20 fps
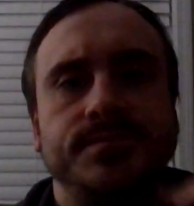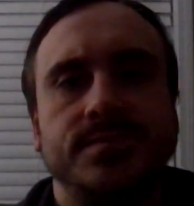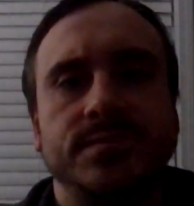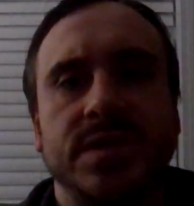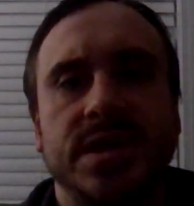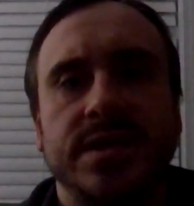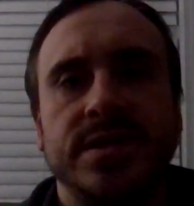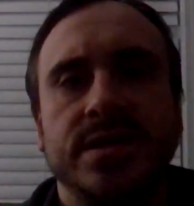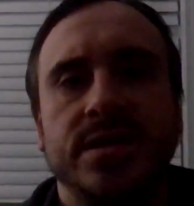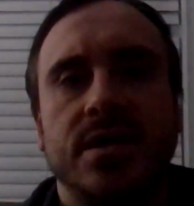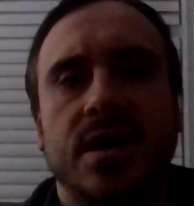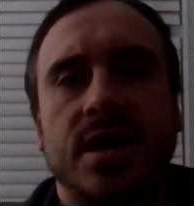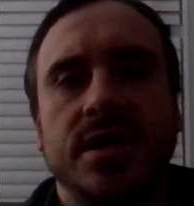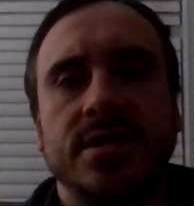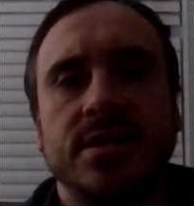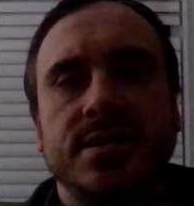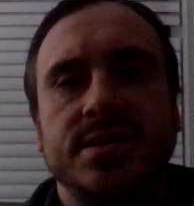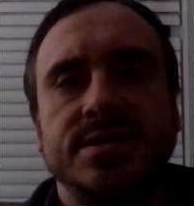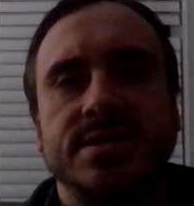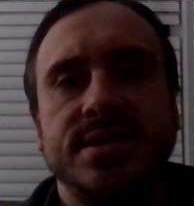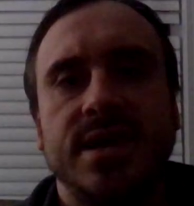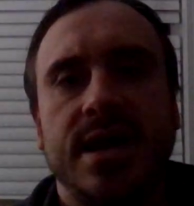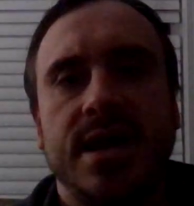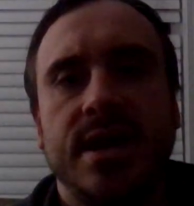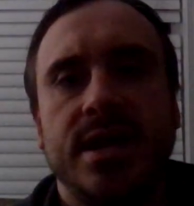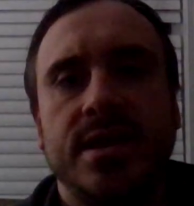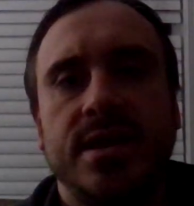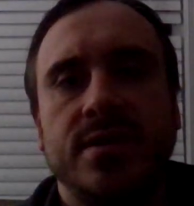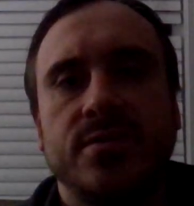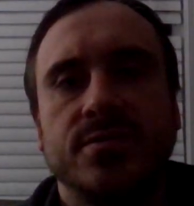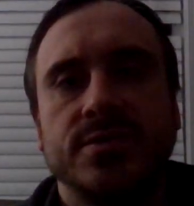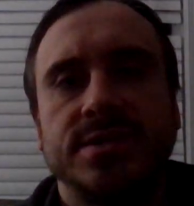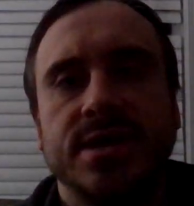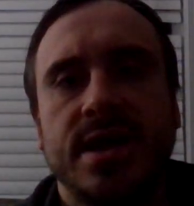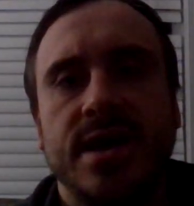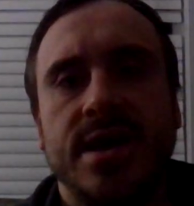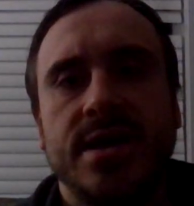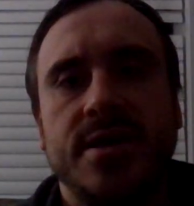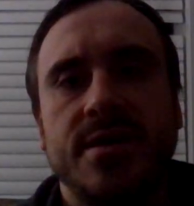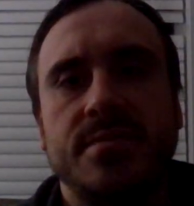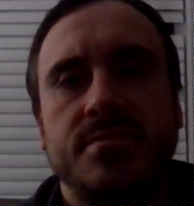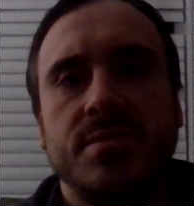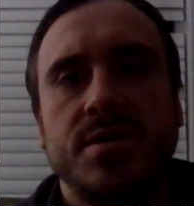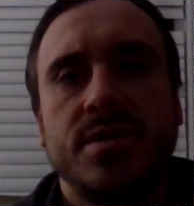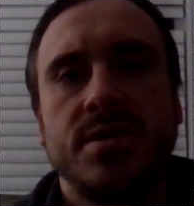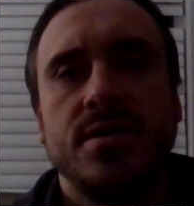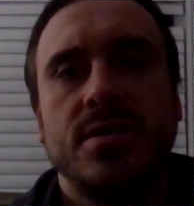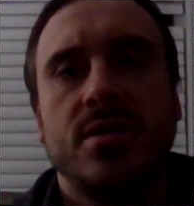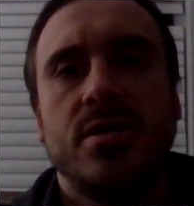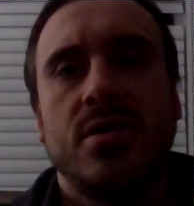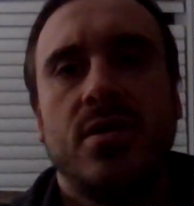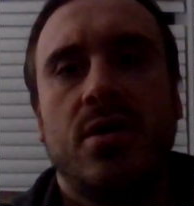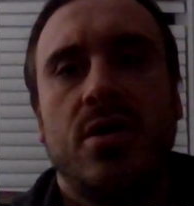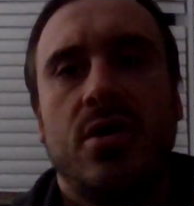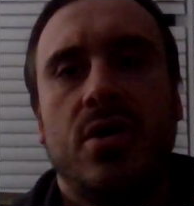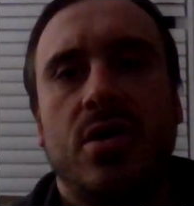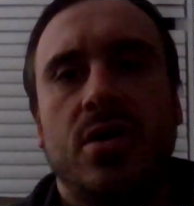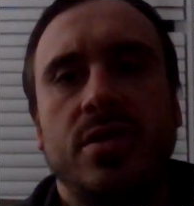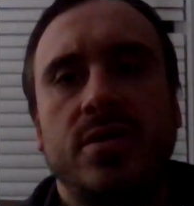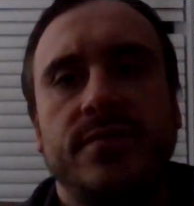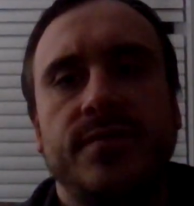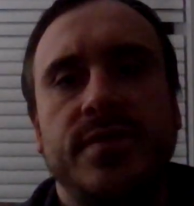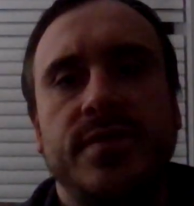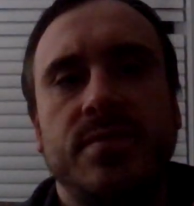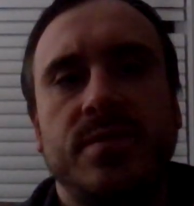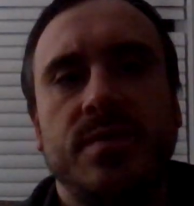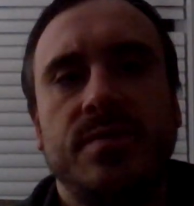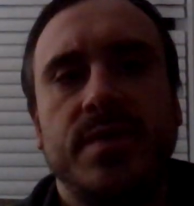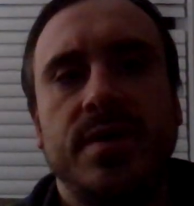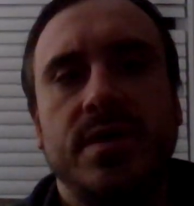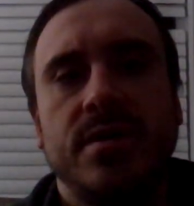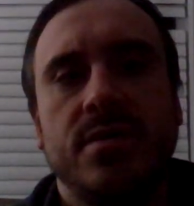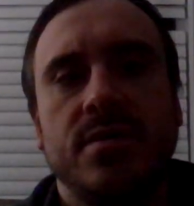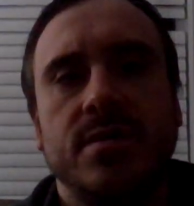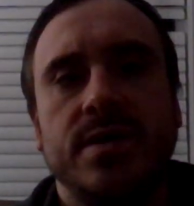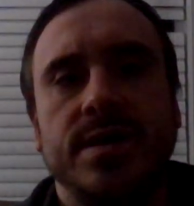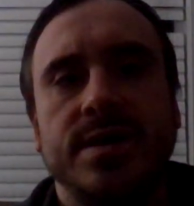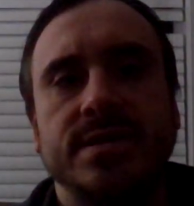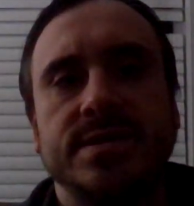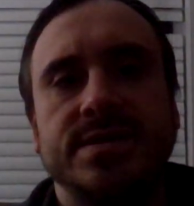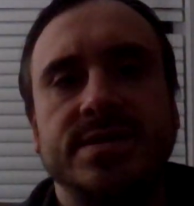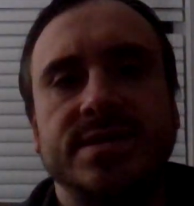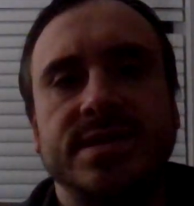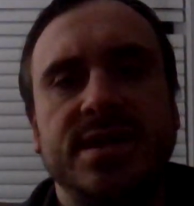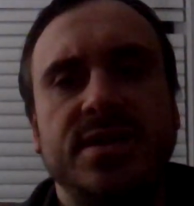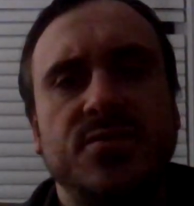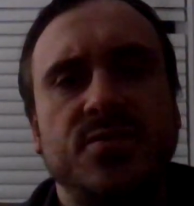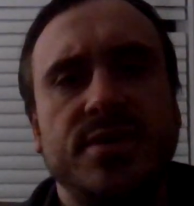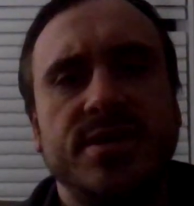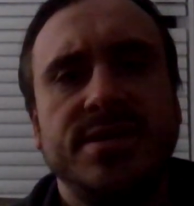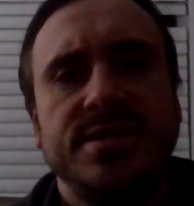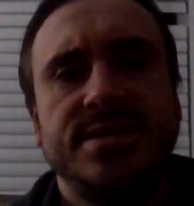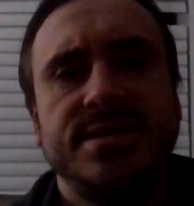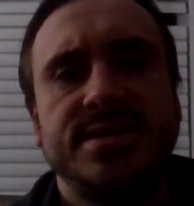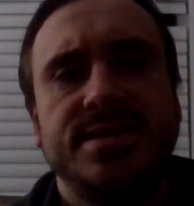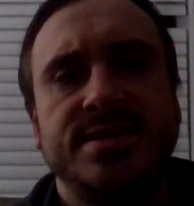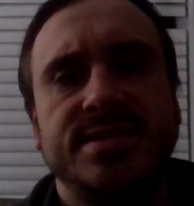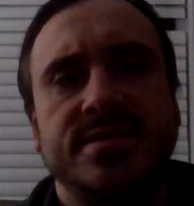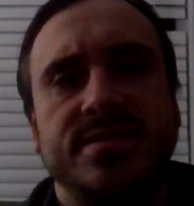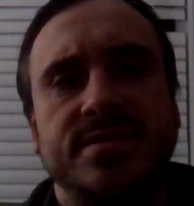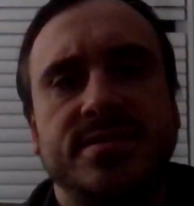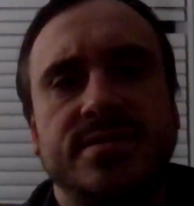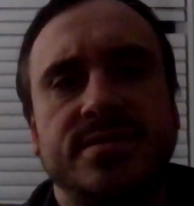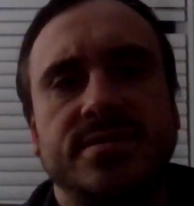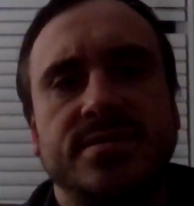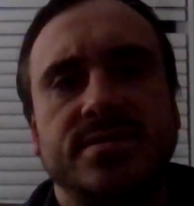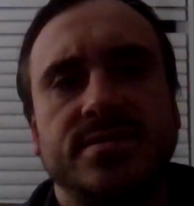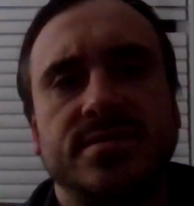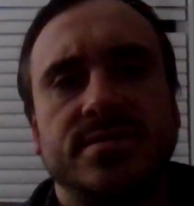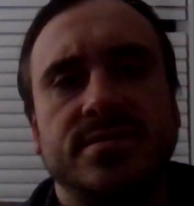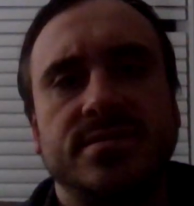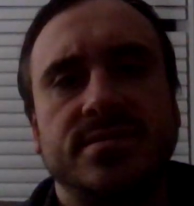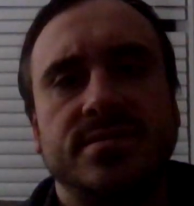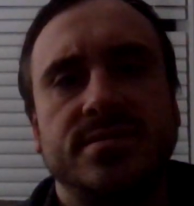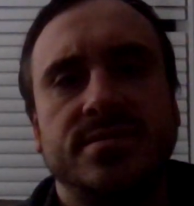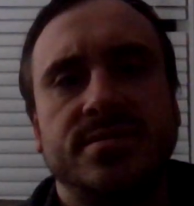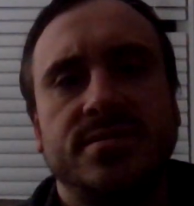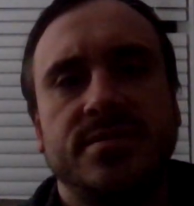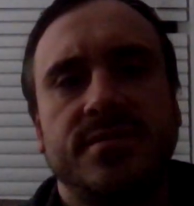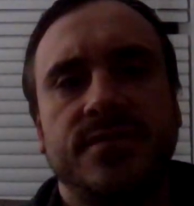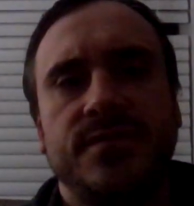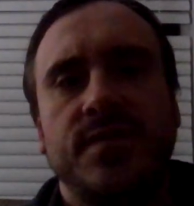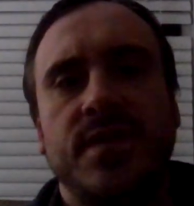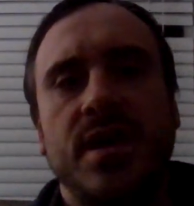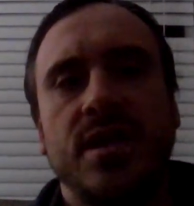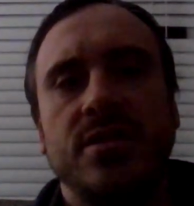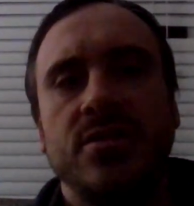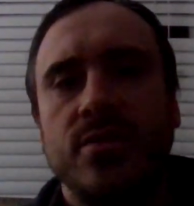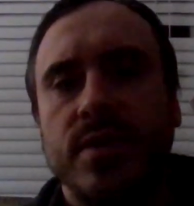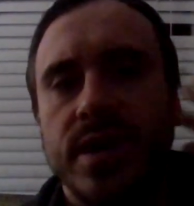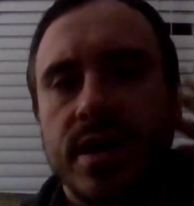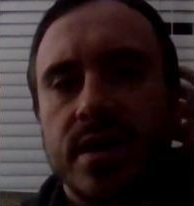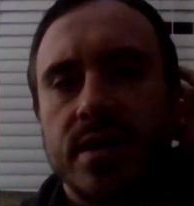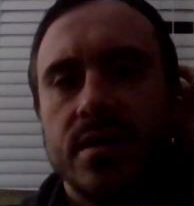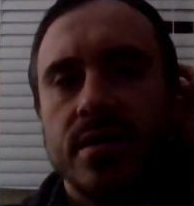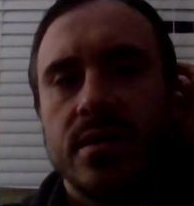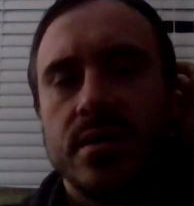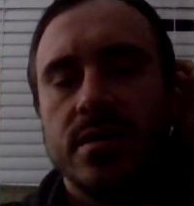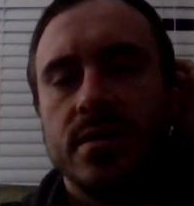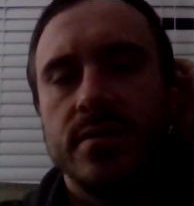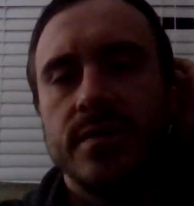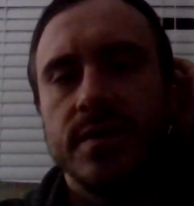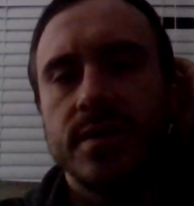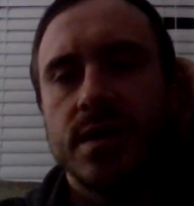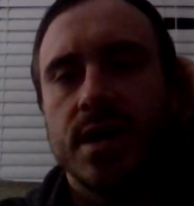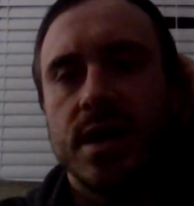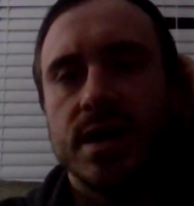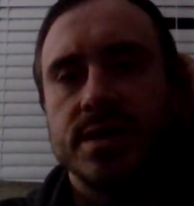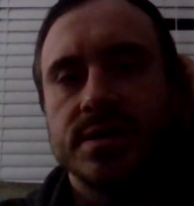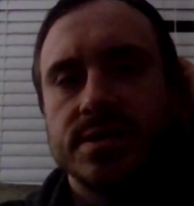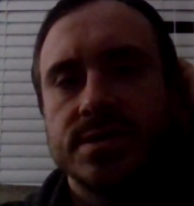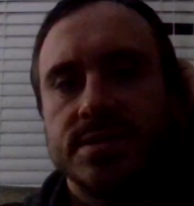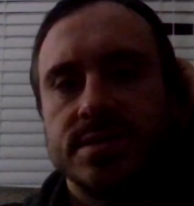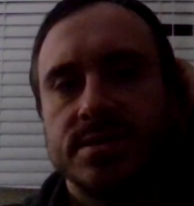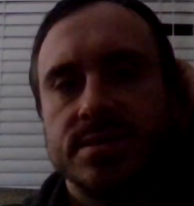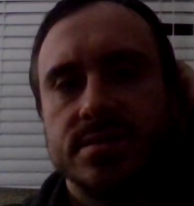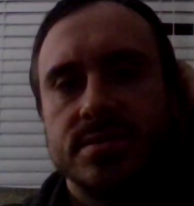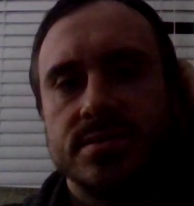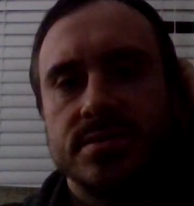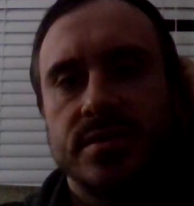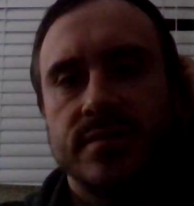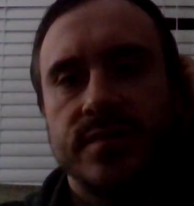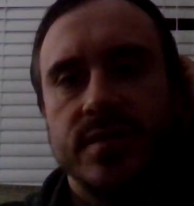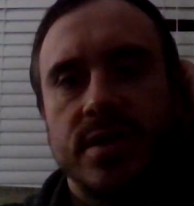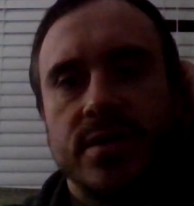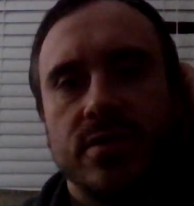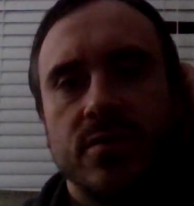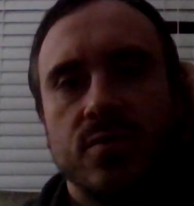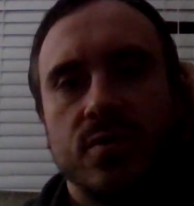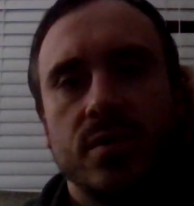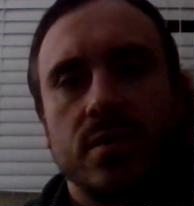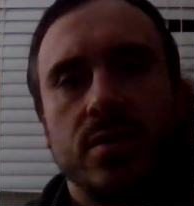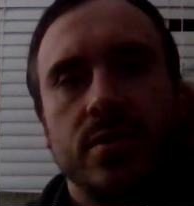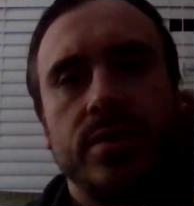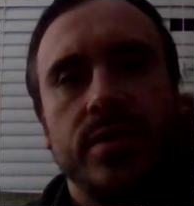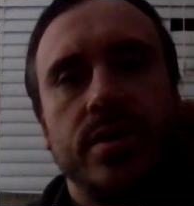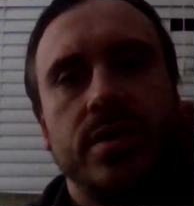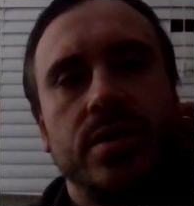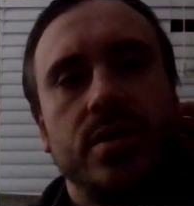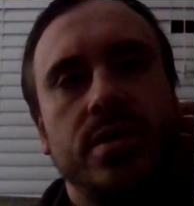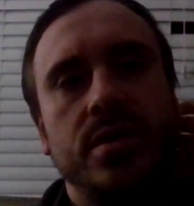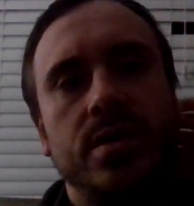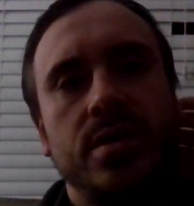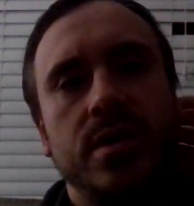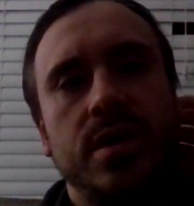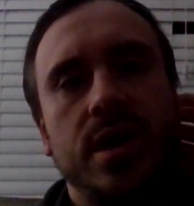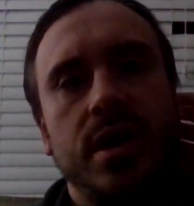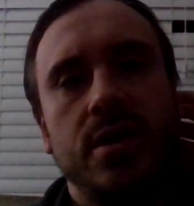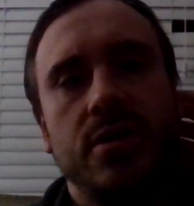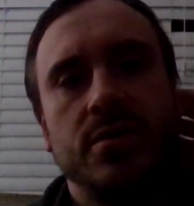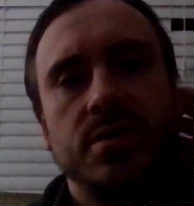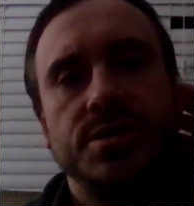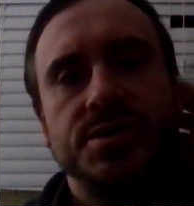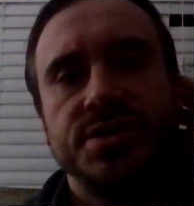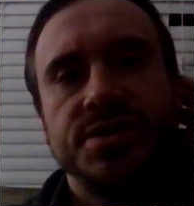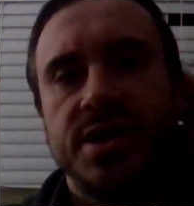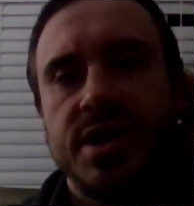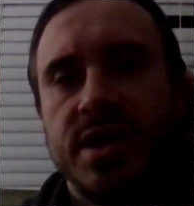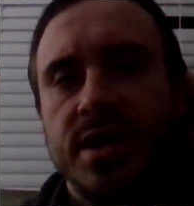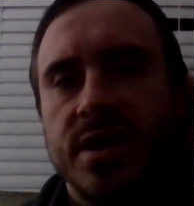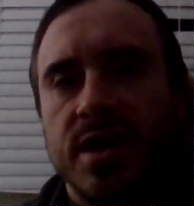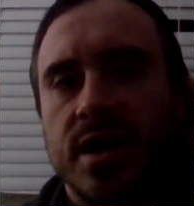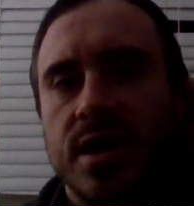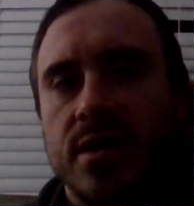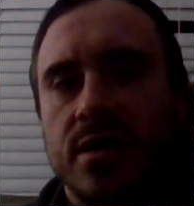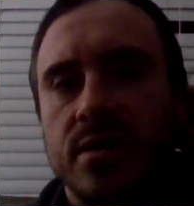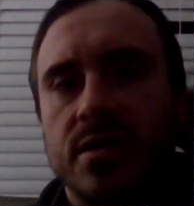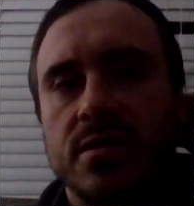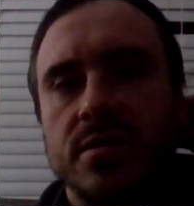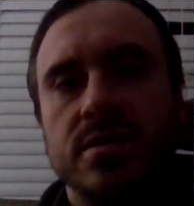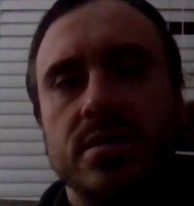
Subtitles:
In the god list An equals Anum, all of them appear in sequence following the goddess of the underworld, Ereshkigal,